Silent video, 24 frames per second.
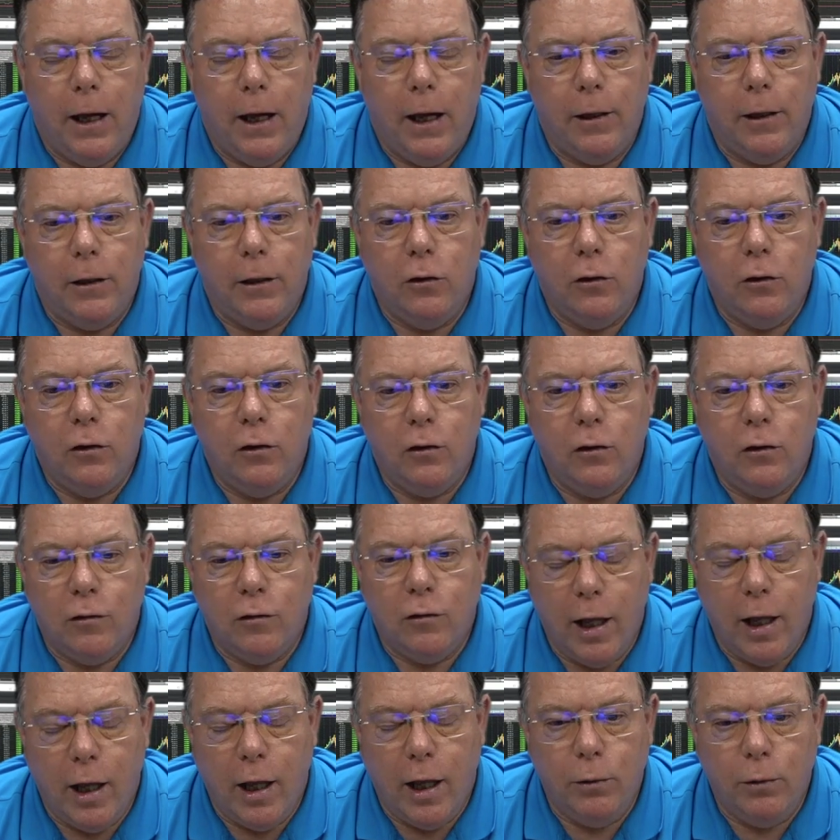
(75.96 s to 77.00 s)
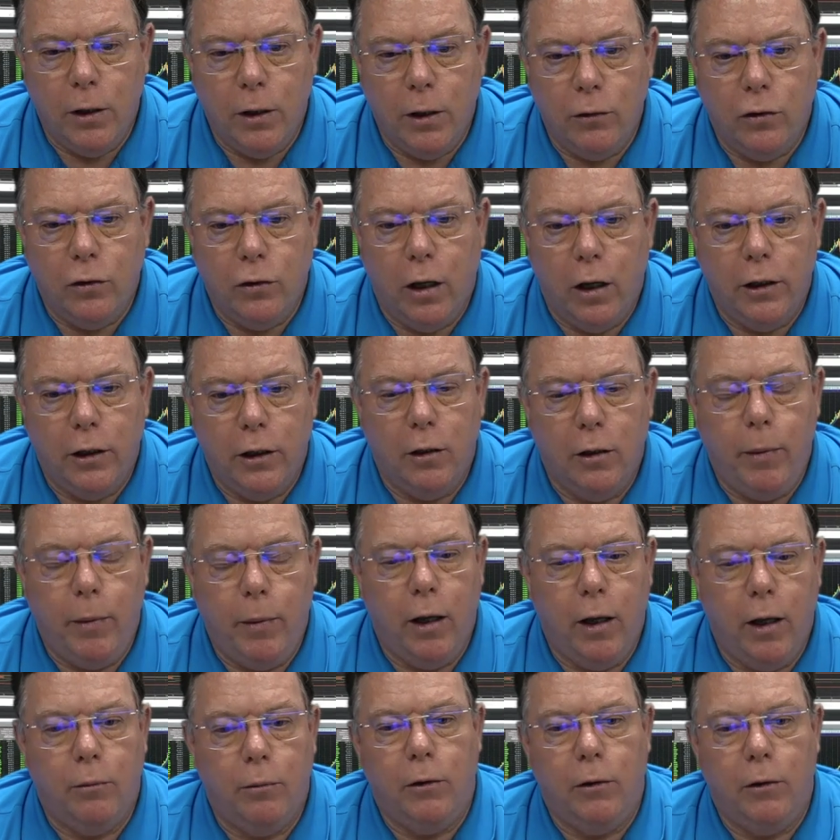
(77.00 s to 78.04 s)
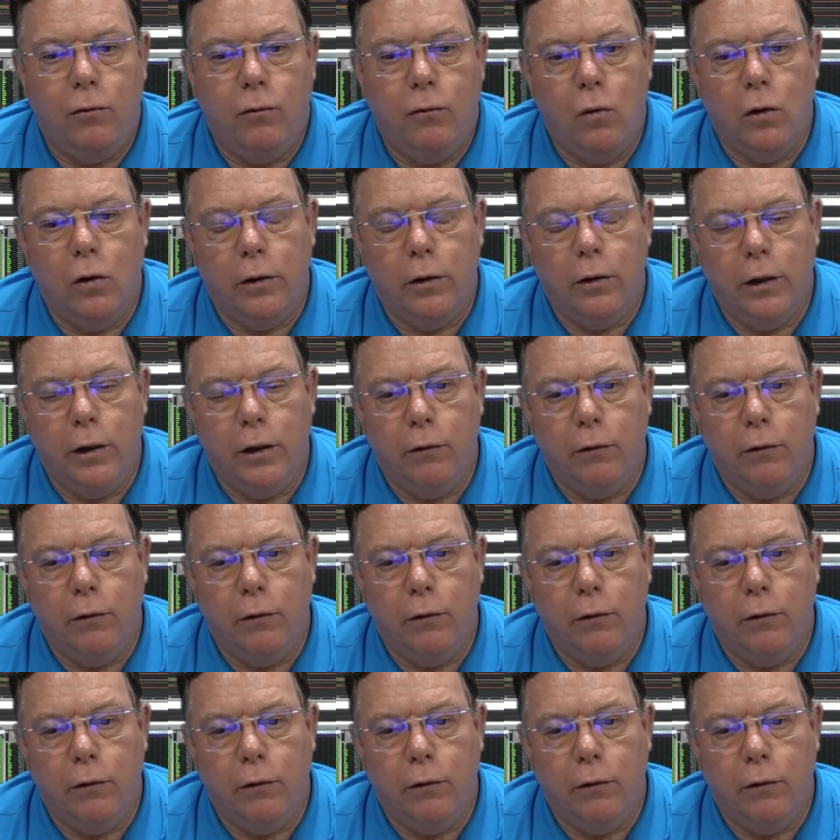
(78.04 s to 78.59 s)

Uh, and this is exactly what I was talking about before.